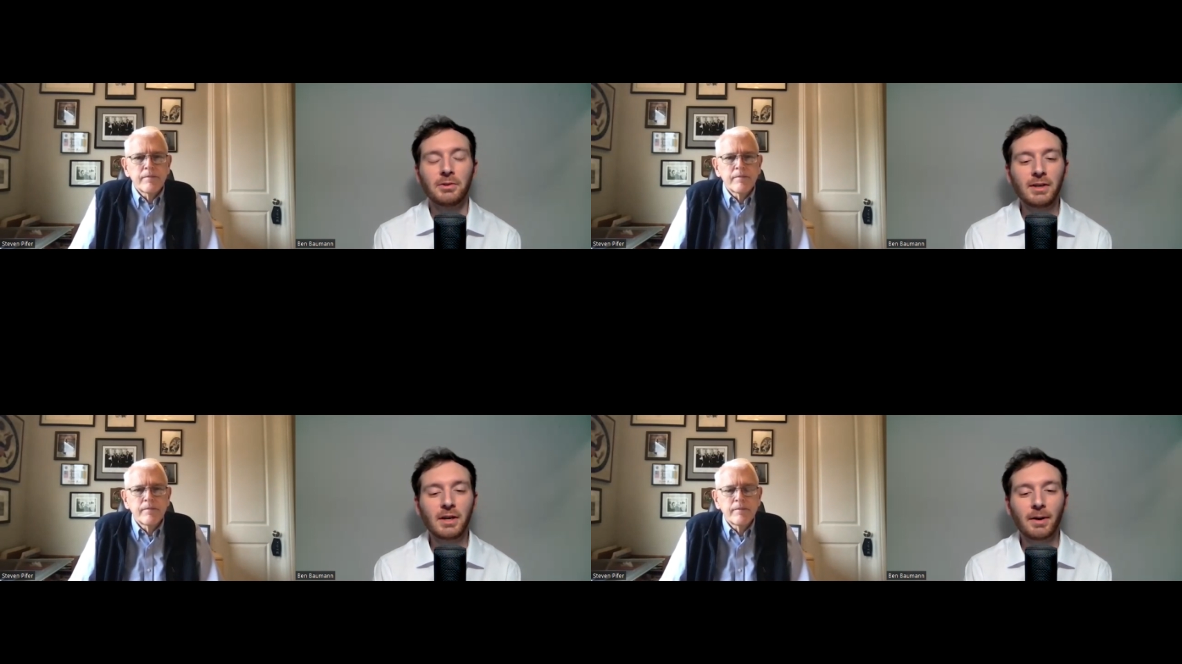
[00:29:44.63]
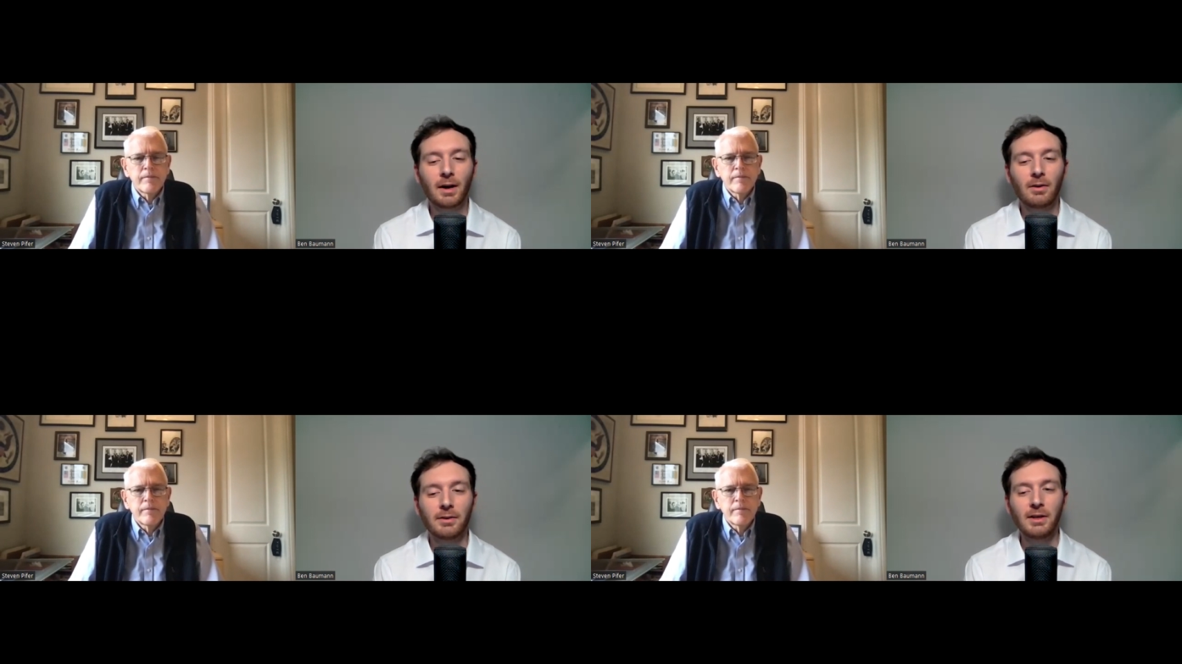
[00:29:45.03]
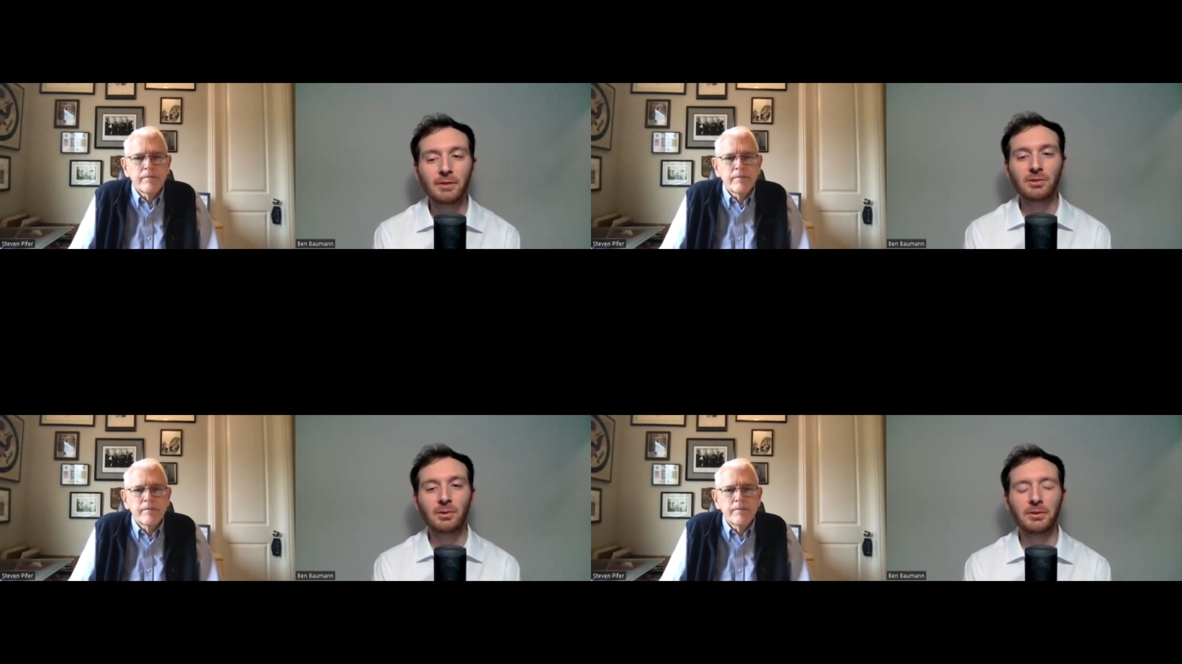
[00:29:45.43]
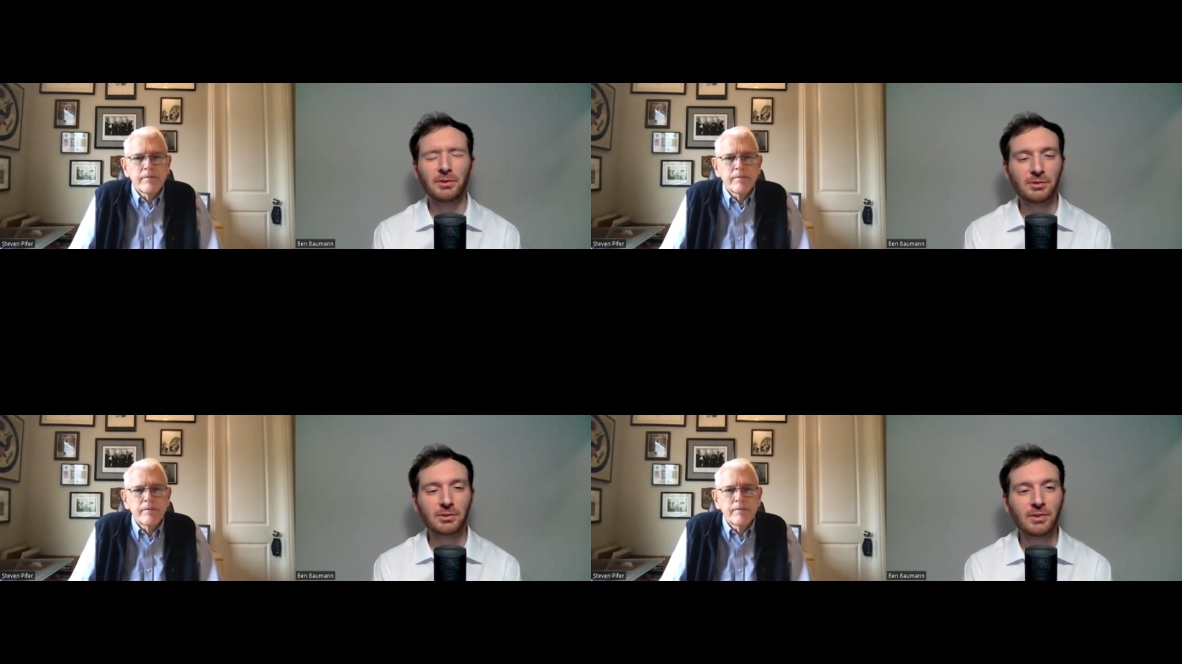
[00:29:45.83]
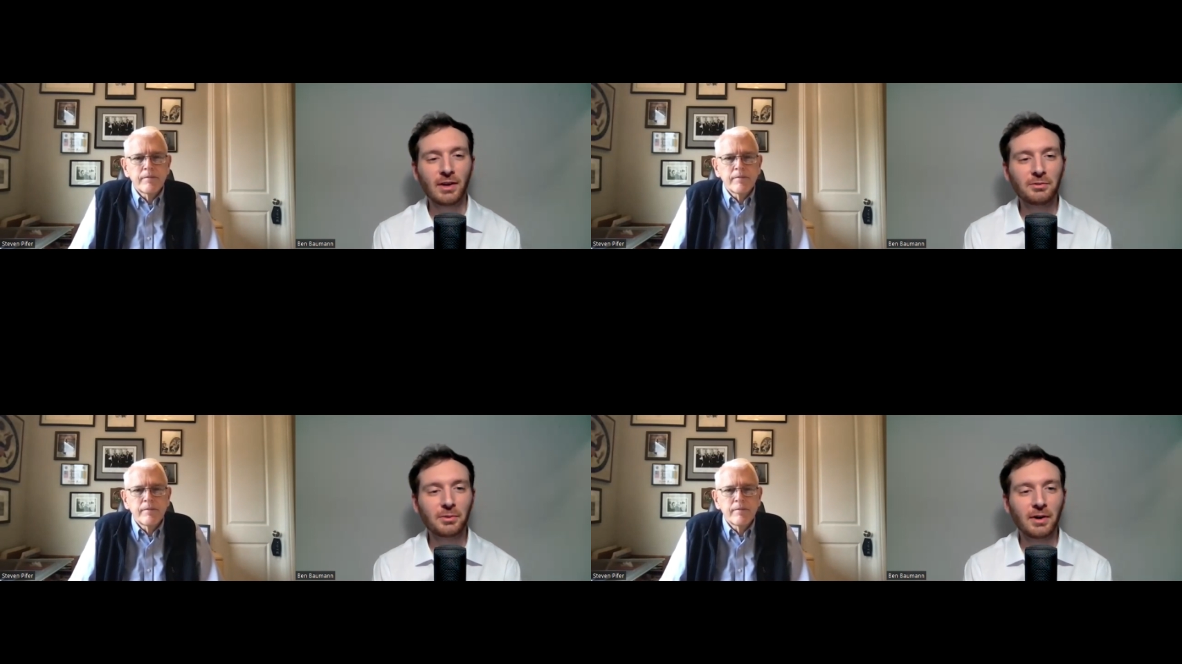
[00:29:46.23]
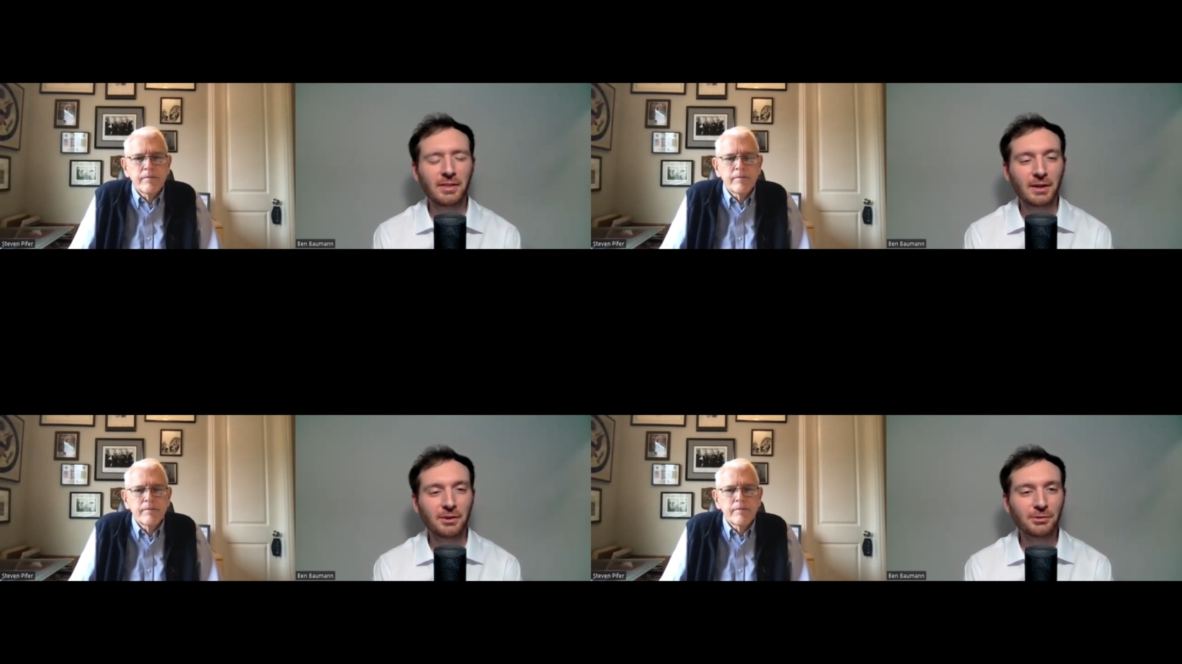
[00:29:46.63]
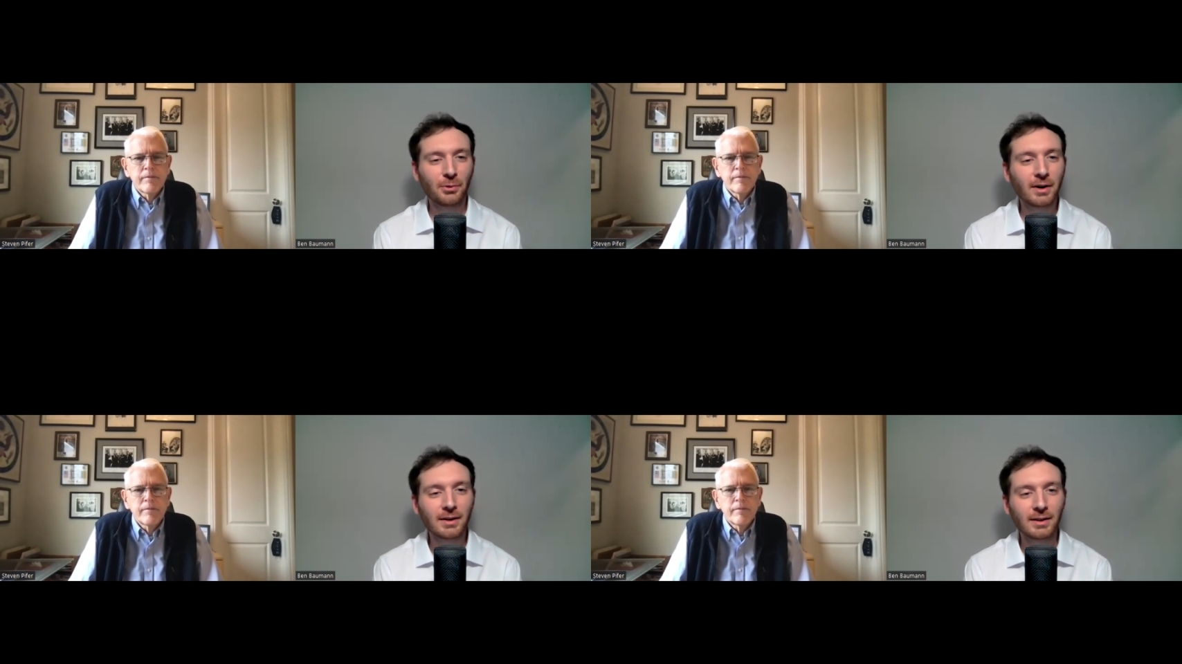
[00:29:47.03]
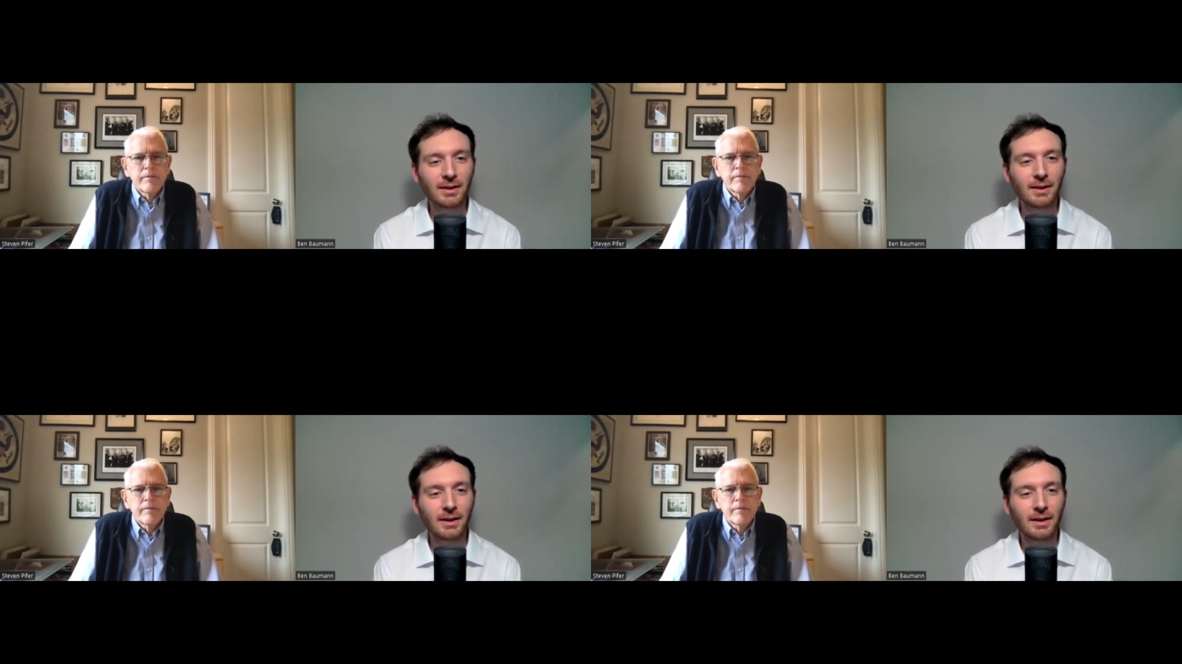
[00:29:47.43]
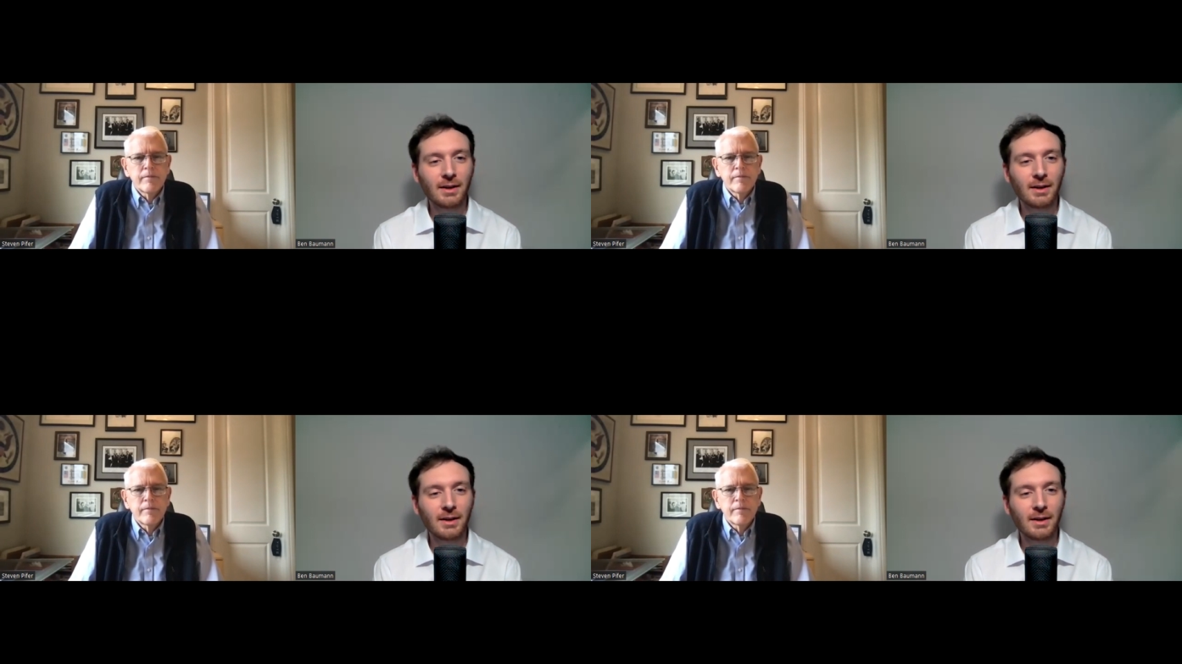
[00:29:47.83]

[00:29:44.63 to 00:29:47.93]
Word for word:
Speaker 1: you think about if someone is successful, I think historically,